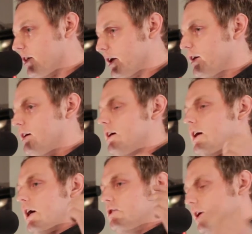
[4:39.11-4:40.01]
Like,
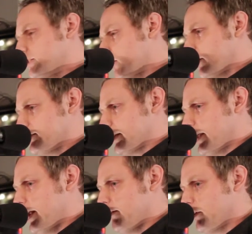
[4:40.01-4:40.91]
I try as hard as I
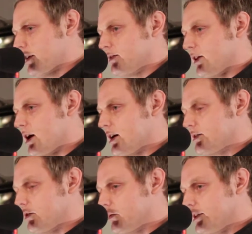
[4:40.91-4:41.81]
can, but it gets lost
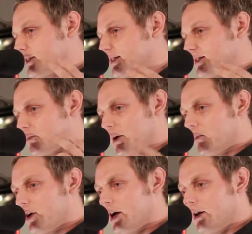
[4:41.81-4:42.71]
in the recesses of my
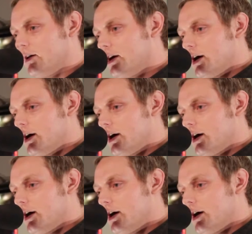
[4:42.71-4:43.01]
brain.